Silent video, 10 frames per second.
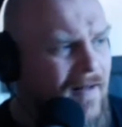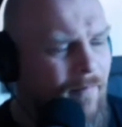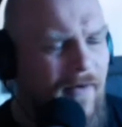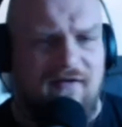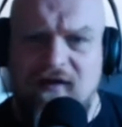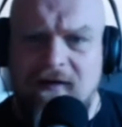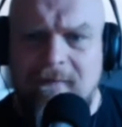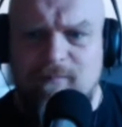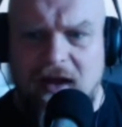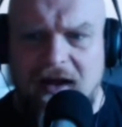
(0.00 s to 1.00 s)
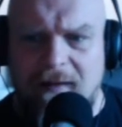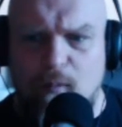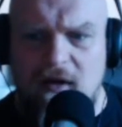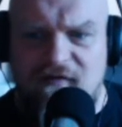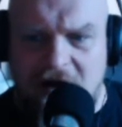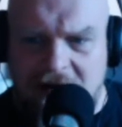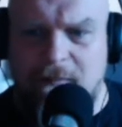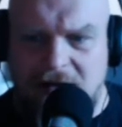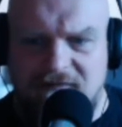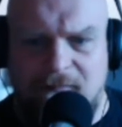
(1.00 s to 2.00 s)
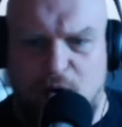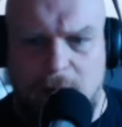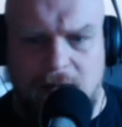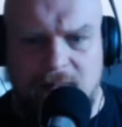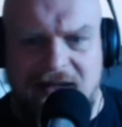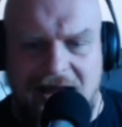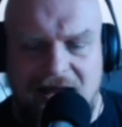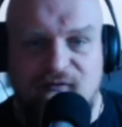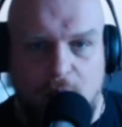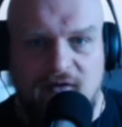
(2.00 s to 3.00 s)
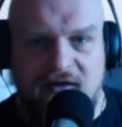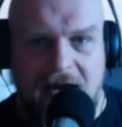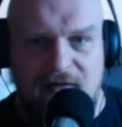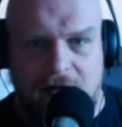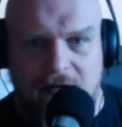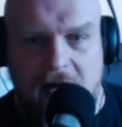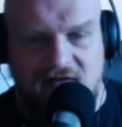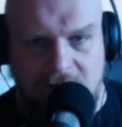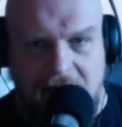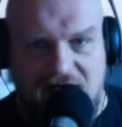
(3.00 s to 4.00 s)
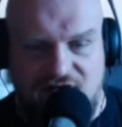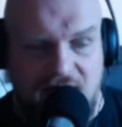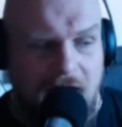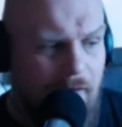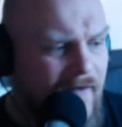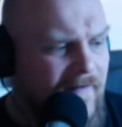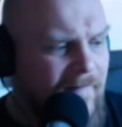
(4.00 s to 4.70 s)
But we've had a bit of a problem getting folk together, as I mentioned. Now,